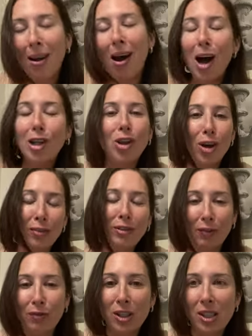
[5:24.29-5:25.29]
a lot of
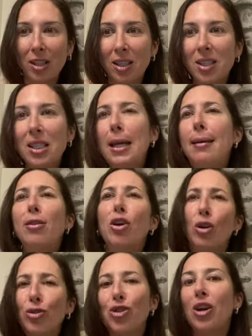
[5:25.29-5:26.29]
differences in the
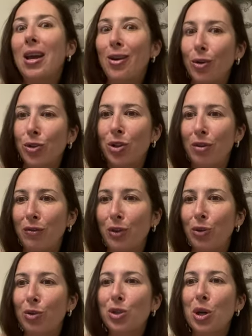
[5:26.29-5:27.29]
culture and also the
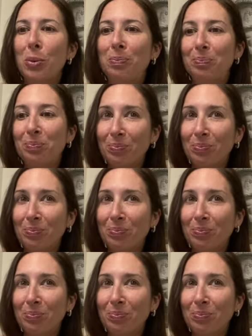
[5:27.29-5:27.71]
food. So